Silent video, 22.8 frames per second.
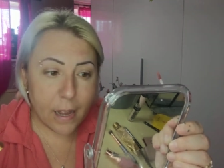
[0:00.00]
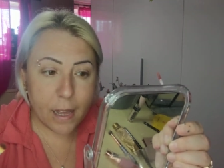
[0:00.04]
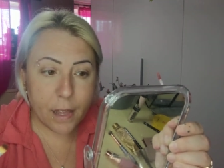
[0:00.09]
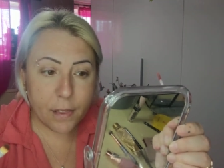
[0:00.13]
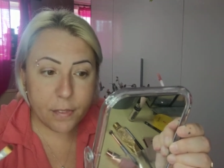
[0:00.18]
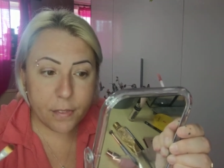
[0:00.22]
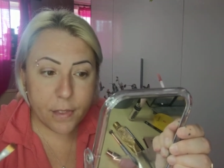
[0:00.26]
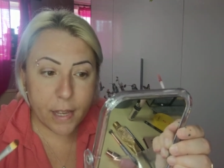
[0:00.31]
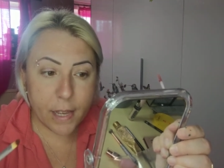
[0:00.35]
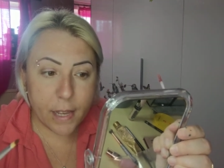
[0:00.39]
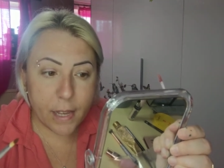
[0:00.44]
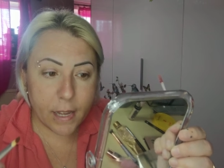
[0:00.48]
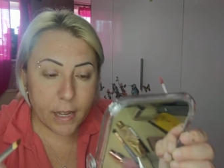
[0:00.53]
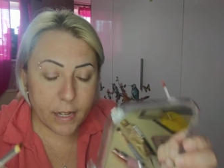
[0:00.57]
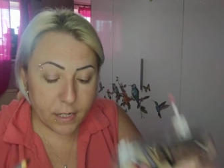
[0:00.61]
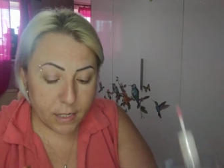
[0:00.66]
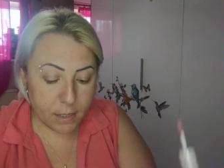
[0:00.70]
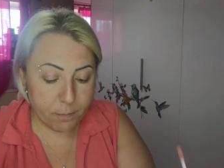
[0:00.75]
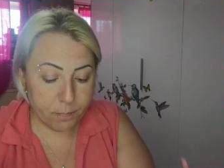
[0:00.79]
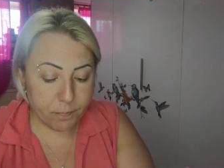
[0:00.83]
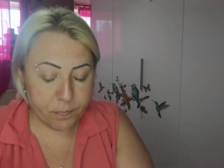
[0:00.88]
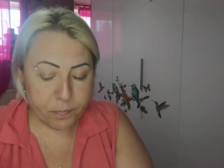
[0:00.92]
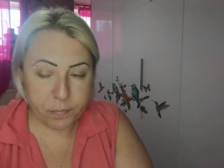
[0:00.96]
And then
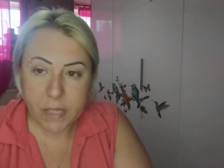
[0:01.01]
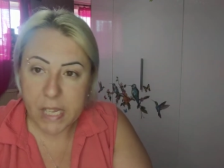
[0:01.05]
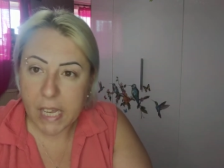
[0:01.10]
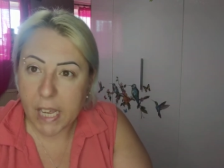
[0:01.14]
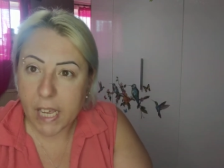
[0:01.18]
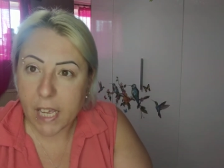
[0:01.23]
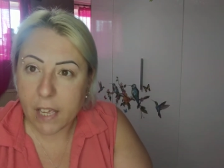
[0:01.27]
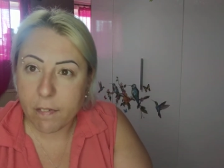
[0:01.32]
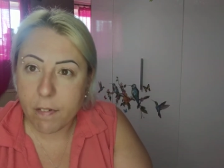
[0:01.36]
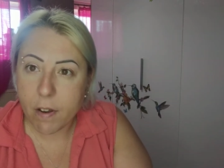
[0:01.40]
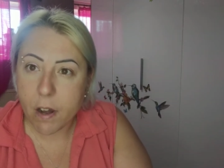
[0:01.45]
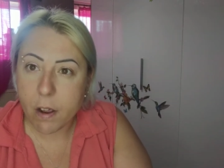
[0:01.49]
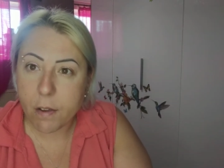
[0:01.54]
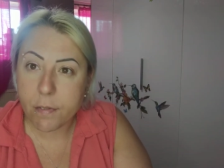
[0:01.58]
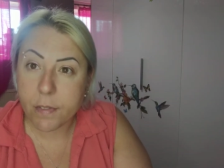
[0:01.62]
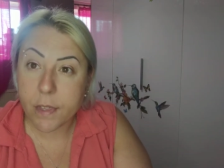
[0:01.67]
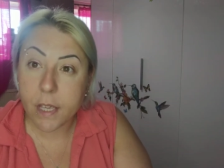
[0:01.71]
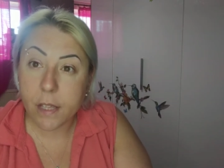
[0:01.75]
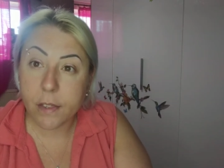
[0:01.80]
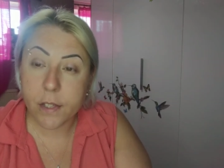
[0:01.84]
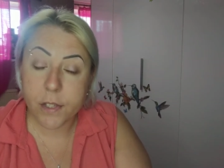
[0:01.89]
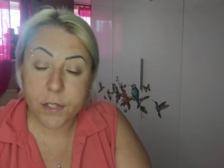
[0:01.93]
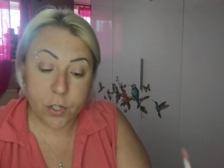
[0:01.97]
if I don't
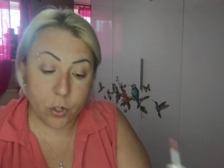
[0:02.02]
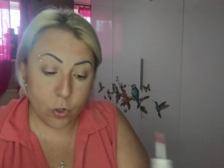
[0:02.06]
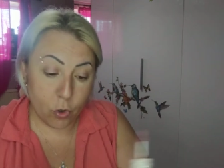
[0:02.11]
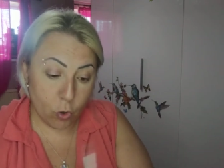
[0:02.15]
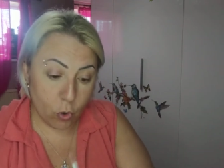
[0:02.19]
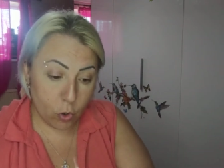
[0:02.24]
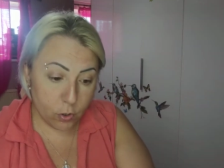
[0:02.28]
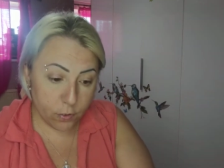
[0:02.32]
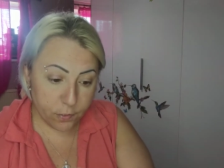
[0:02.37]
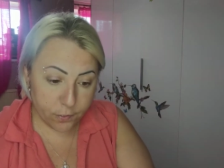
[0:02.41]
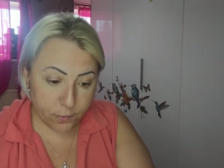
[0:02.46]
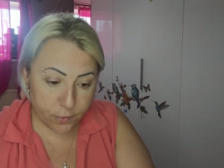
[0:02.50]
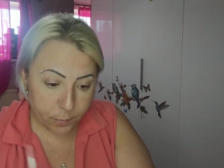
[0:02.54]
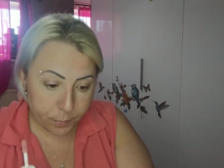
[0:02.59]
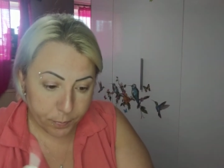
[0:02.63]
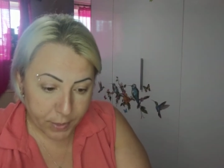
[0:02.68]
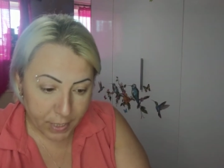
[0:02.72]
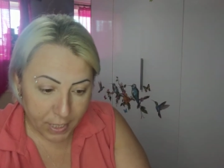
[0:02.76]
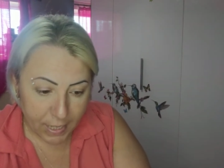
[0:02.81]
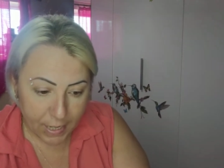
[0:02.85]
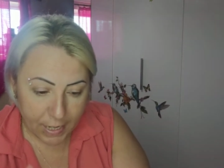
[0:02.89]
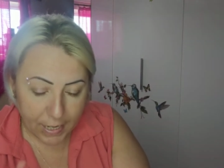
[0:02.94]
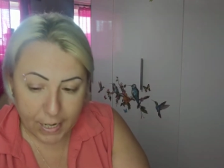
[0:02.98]
think there's enough,
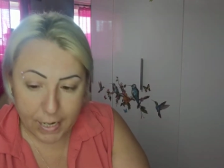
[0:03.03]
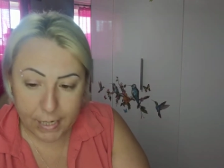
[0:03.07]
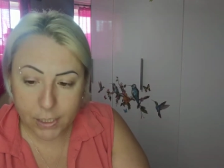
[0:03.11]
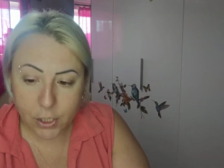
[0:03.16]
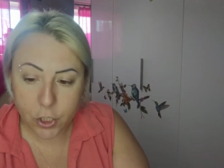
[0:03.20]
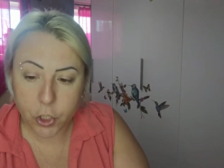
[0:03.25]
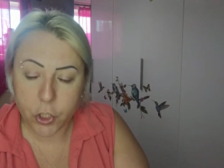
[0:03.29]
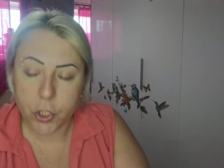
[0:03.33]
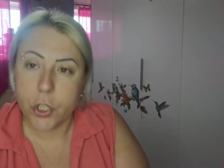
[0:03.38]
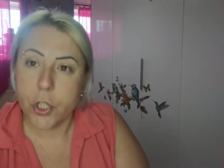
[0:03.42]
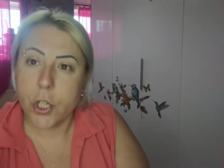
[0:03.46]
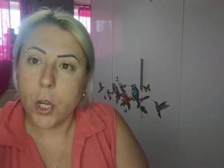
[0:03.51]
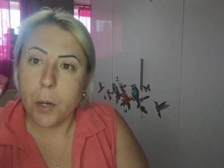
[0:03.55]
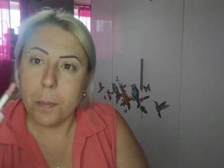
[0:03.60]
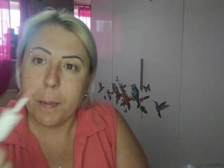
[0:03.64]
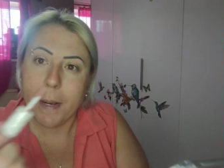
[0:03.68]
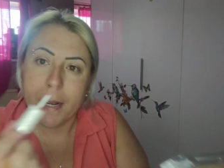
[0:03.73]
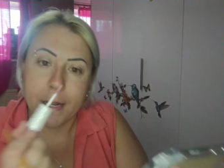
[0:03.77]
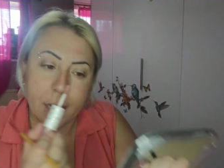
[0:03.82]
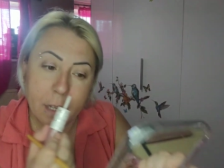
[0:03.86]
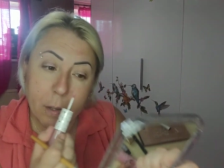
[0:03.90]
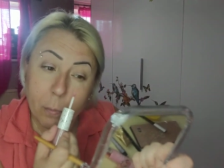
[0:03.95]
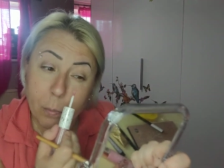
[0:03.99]
I can just go
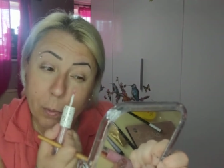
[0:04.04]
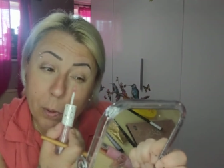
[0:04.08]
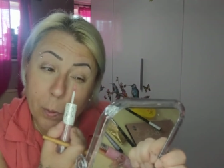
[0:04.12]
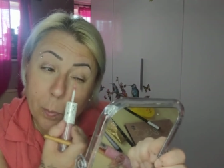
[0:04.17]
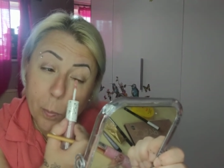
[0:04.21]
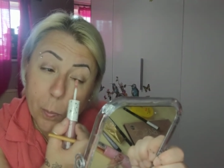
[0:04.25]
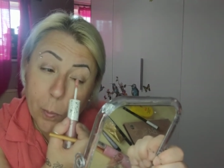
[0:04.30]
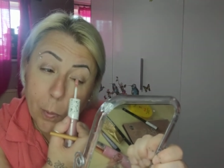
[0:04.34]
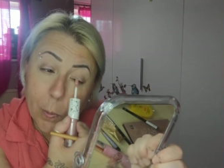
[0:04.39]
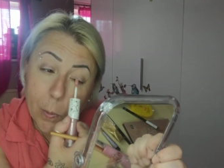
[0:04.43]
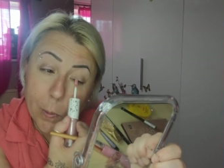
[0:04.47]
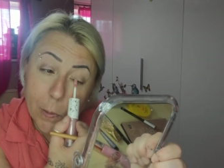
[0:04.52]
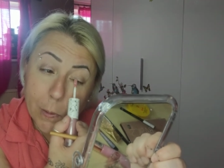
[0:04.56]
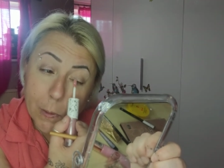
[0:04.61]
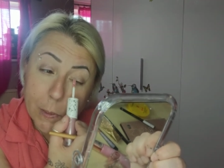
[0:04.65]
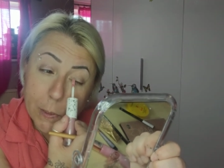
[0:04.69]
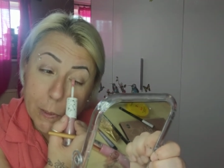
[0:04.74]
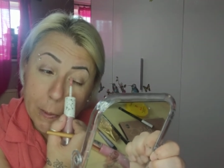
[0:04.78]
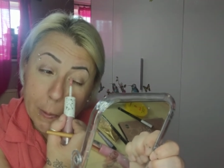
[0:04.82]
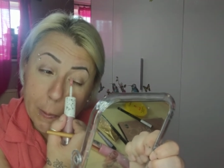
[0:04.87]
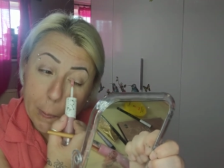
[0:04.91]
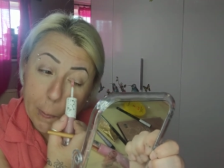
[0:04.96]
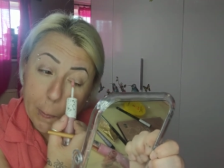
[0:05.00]
back in with a
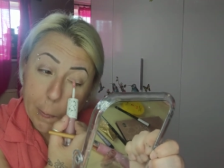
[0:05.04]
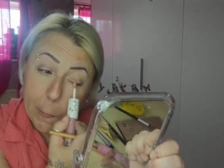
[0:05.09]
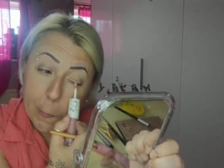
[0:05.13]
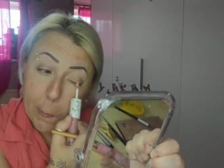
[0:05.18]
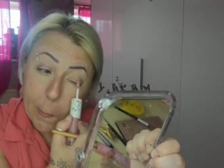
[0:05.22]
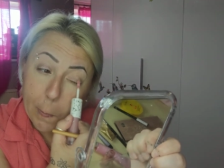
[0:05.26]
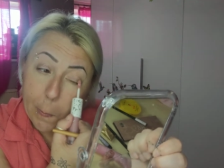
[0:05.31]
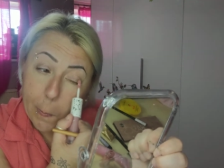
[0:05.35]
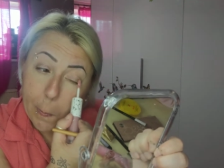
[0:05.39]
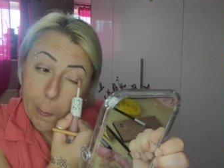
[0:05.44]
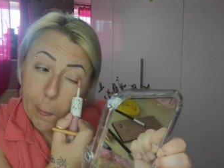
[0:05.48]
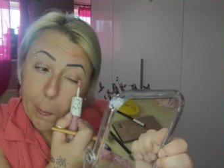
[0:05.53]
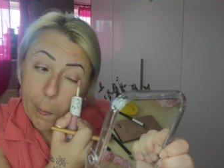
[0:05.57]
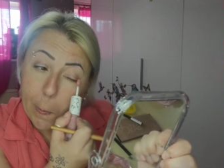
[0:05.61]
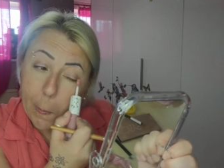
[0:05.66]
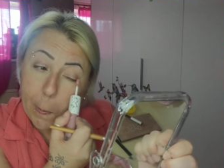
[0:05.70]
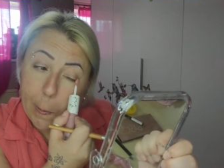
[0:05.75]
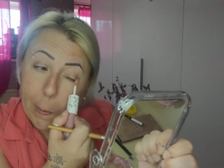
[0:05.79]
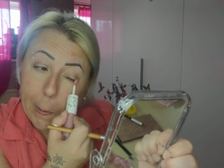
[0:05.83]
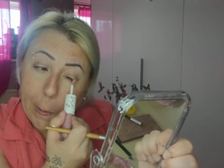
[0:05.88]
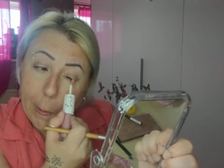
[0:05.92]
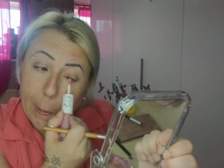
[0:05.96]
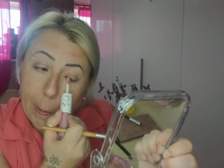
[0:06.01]
brush
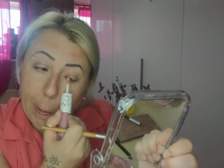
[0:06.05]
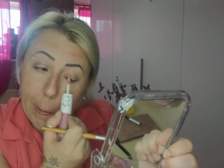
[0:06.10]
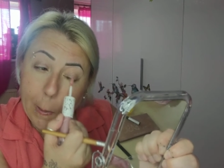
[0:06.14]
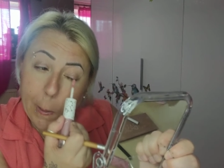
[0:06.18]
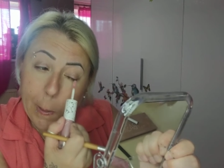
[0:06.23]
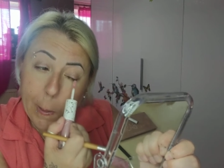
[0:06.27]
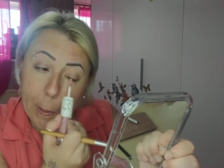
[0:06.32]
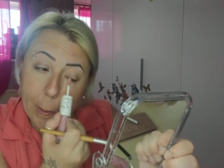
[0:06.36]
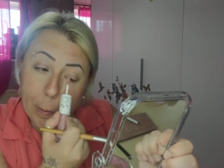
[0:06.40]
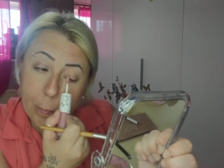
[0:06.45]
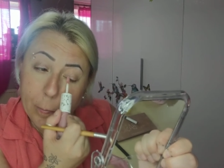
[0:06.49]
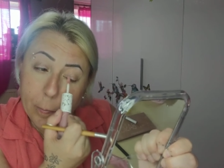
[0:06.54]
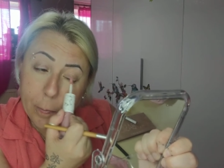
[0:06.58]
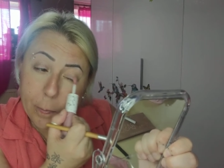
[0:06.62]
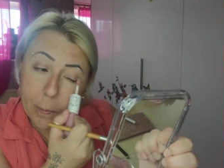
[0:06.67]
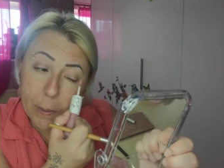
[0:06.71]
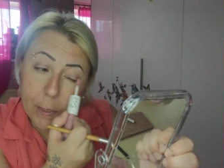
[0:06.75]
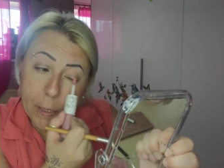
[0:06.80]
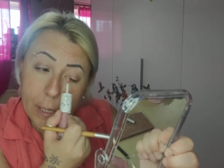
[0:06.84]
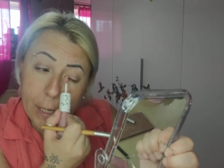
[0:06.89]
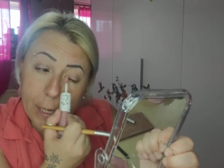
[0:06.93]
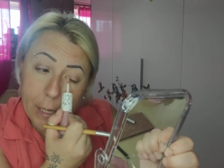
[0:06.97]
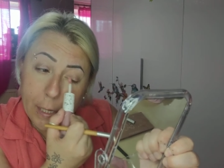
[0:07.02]
like over
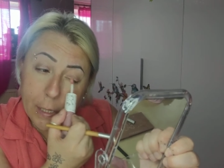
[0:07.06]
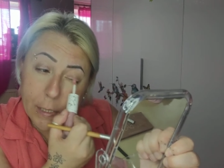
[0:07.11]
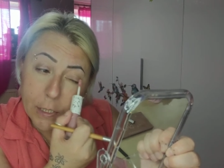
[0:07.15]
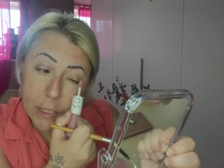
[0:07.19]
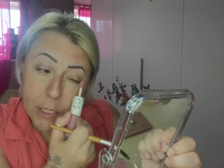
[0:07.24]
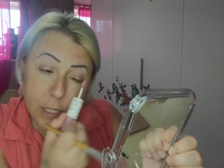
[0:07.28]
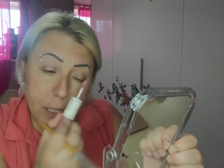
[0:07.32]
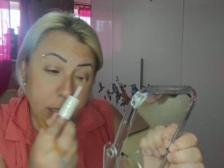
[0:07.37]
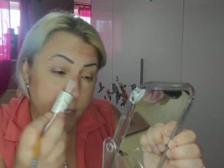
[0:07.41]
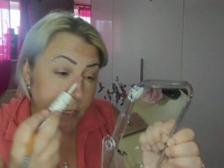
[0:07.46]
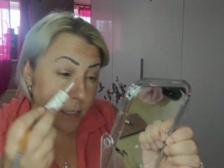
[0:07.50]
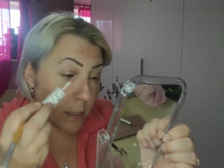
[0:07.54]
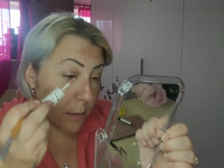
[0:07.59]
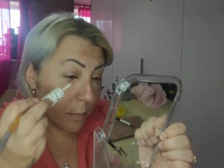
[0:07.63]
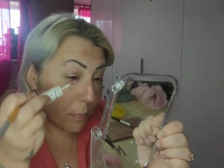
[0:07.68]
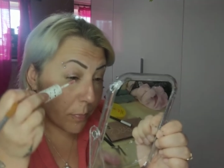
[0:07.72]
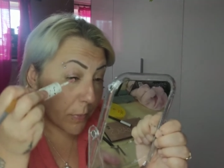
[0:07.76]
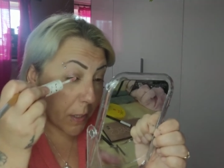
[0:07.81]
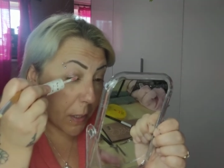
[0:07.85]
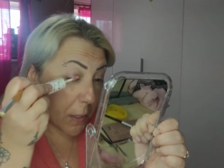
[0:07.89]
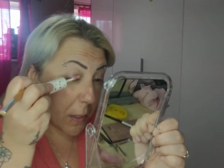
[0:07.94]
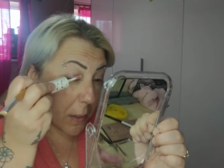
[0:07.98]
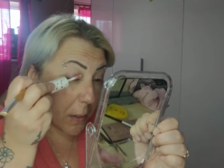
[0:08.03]
the edges,
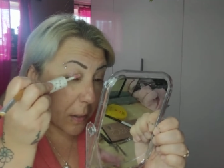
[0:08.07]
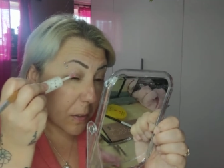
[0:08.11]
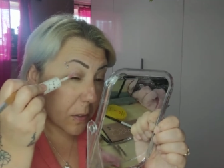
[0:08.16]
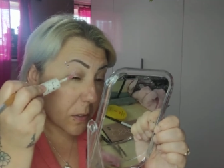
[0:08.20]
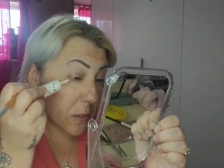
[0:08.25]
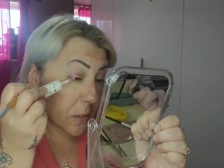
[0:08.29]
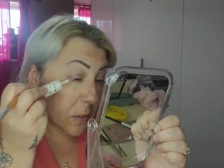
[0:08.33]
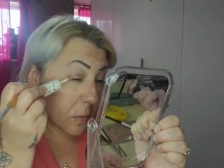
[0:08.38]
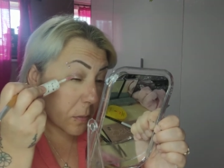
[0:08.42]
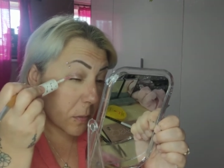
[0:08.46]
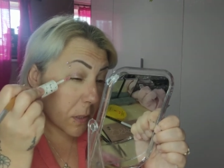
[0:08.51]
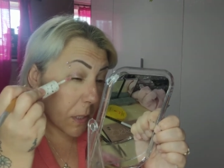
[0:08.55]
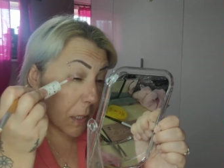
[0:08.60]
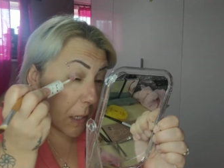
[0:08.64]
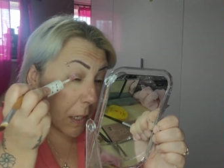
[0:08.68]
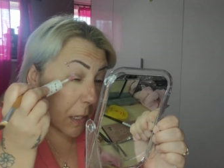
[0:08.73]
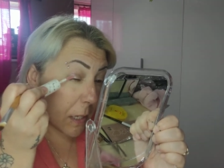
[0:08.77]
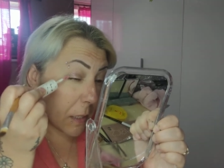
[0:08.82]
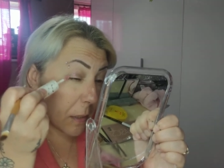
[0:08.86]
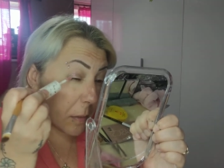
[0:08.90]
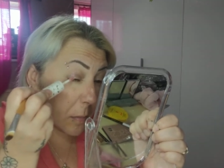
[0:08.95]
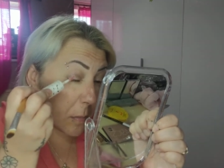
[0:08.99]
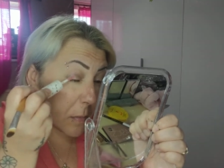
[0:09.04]
because
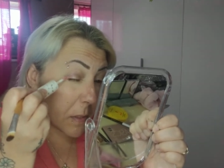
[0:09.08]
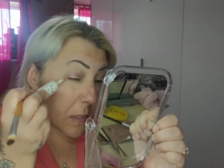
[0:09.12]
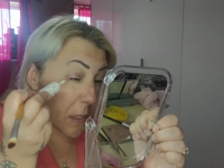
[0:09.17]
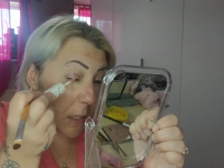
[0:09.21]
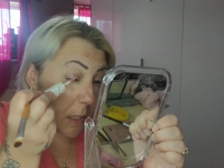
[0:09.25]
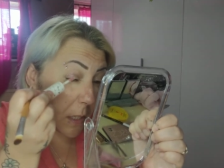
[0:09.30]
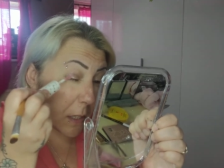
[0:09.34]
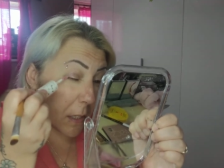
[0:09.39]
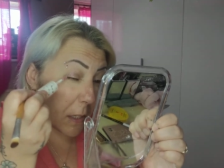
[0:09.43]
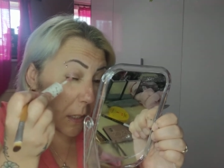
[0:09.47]
sometimes